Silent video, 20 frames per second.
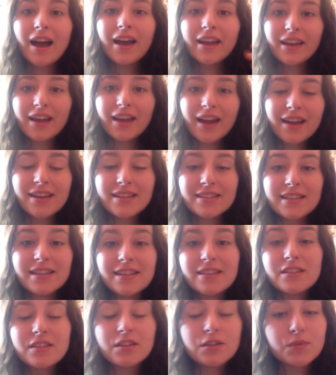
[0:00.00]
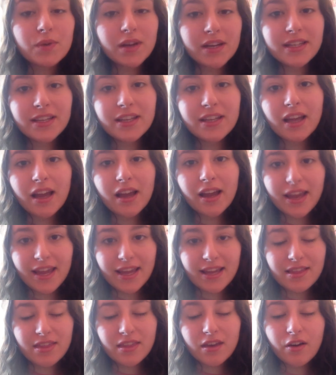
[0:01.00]
Hi guys, it's the
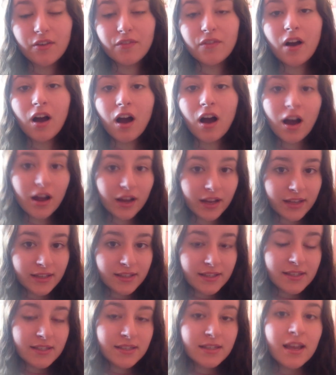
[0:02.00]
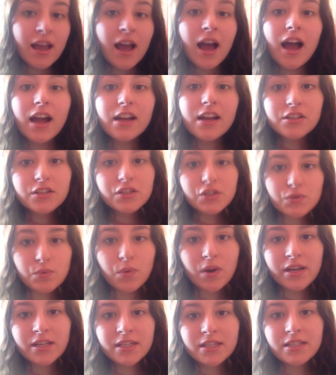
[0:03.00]
28th of August. I just
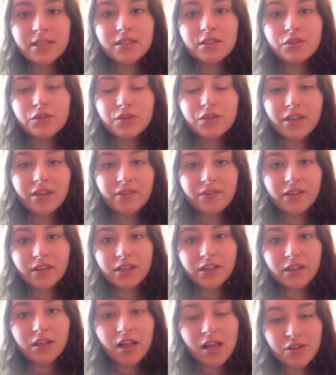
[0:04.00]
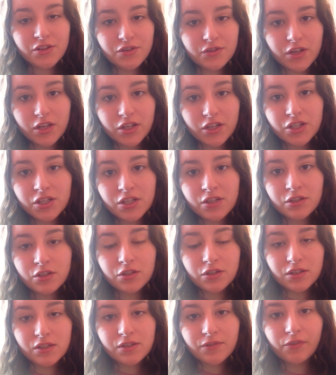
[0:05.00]
wanted to give a little introduction to
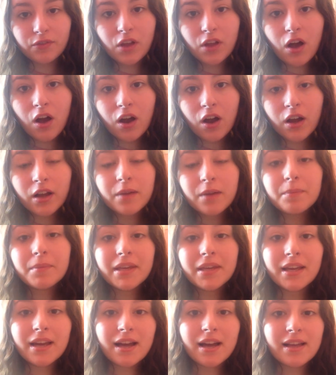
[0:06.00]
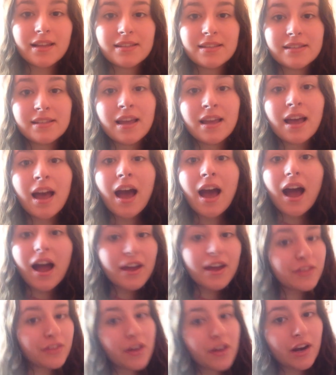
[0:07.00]
this vlog because
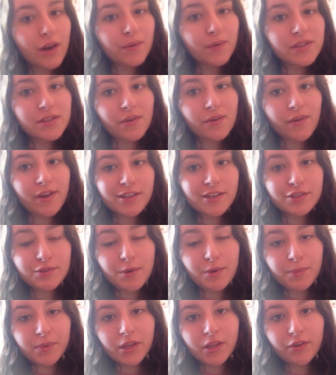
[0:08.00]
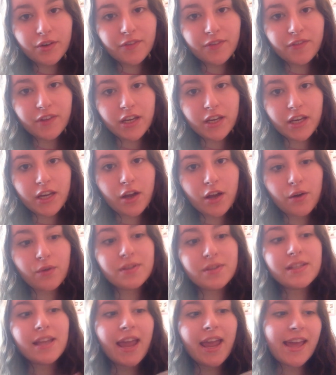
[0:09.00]
I thought I was going to upload a video
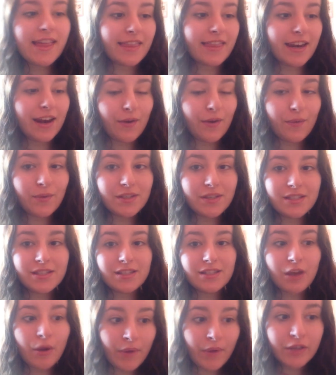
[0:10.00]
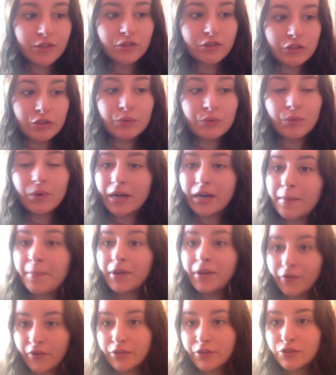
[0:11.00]
saying that I was going to do what I'm
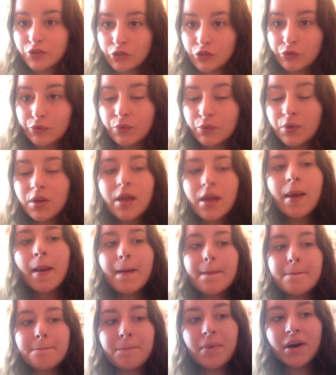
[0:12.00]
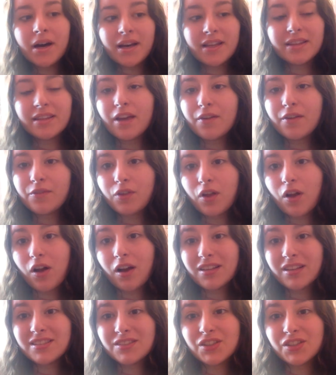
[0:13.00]
going to do, but that
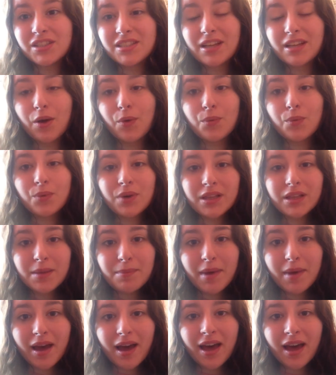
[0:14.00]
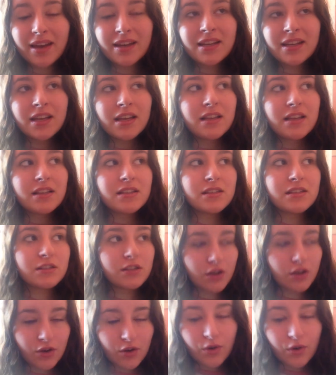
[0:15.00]
vlog turned out really bad,
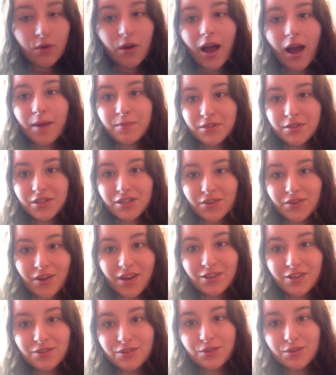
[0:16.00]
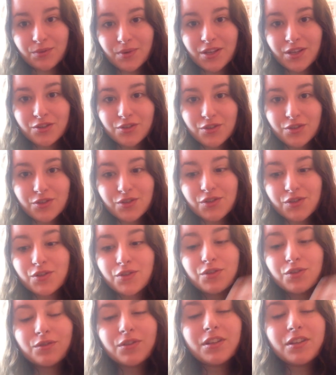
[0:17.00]
so I'm just going to introduce you
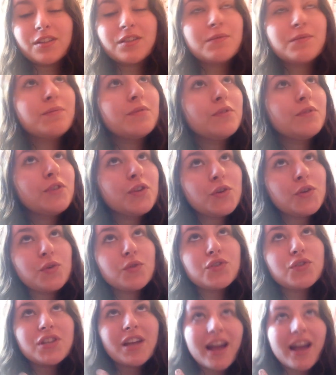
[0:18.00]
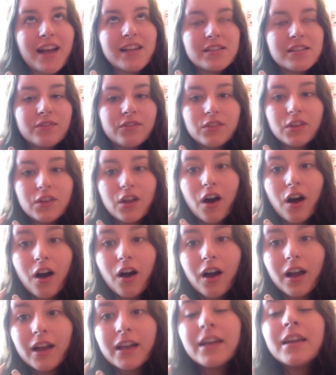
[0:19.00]
to this huge ass
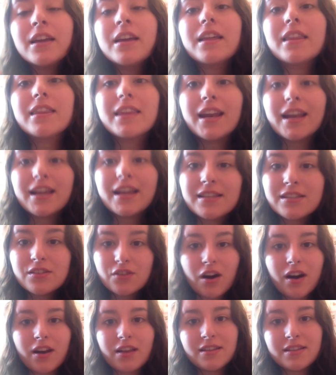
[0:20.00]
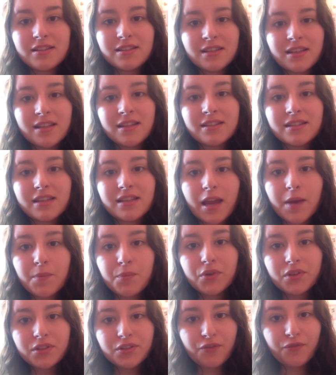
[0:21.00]
vlog that I started since
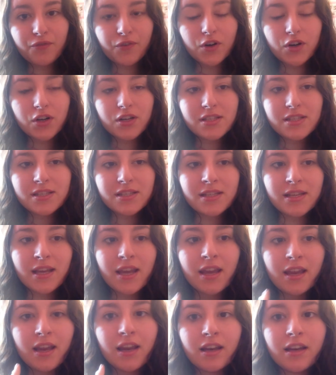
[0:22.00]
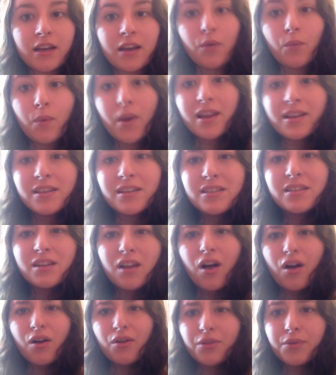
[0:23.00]
April the 1st and went
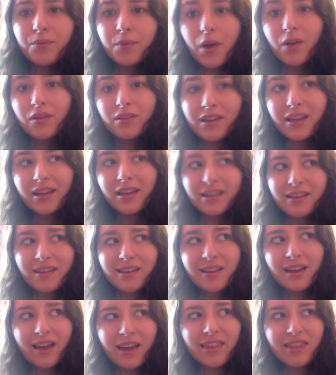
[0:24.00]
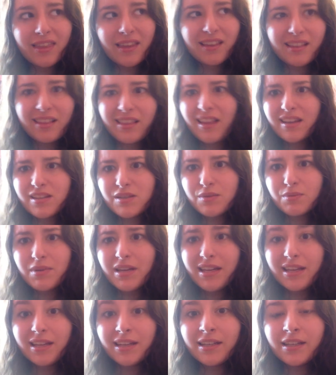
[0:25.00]
all throughout, like, I think last
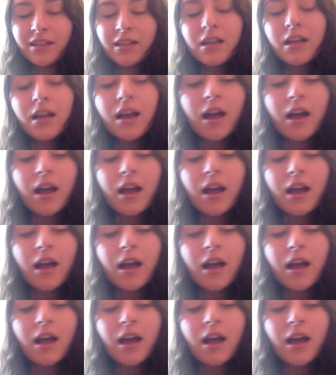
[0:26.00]
week.